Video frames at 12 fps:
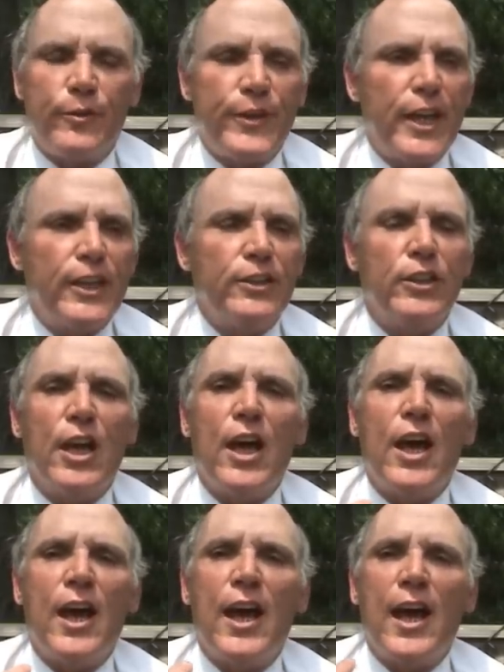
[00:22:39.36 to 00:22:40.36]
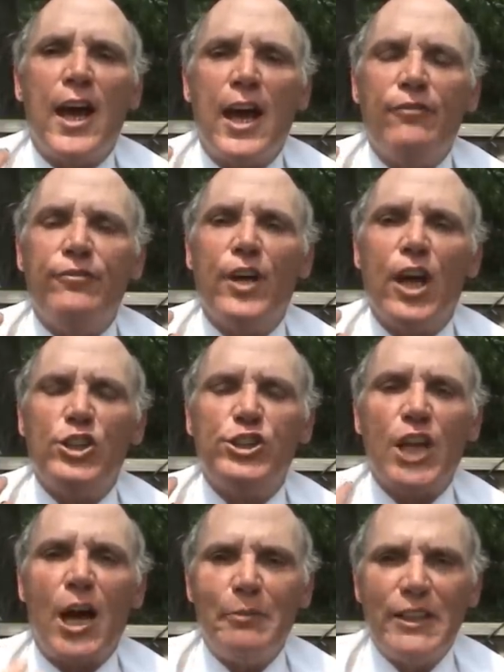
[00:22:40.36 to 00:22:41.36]
They have
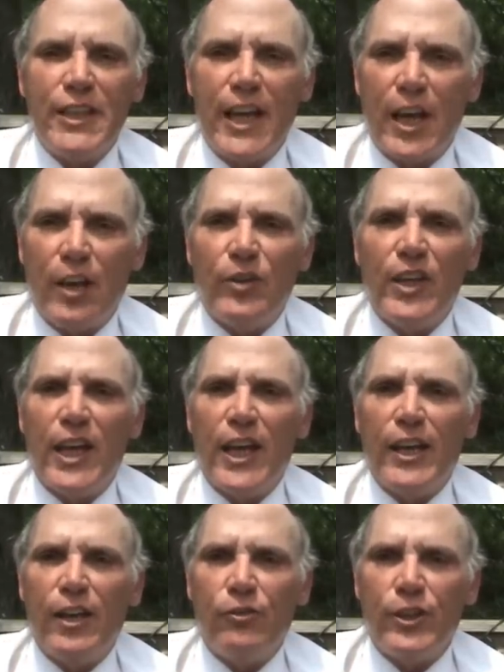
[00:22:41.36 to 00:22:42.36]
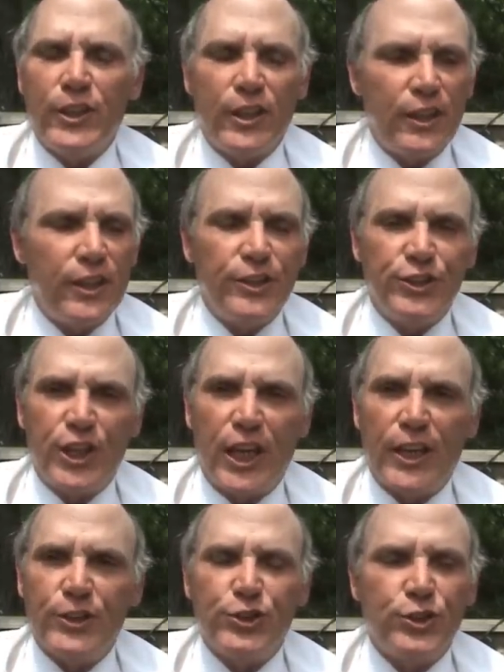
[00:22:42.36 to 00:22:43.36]
shot me down at every
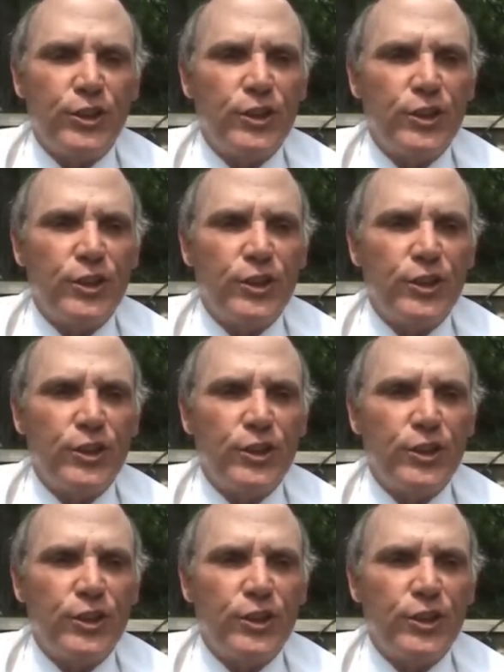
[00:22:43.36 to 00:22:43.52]
chance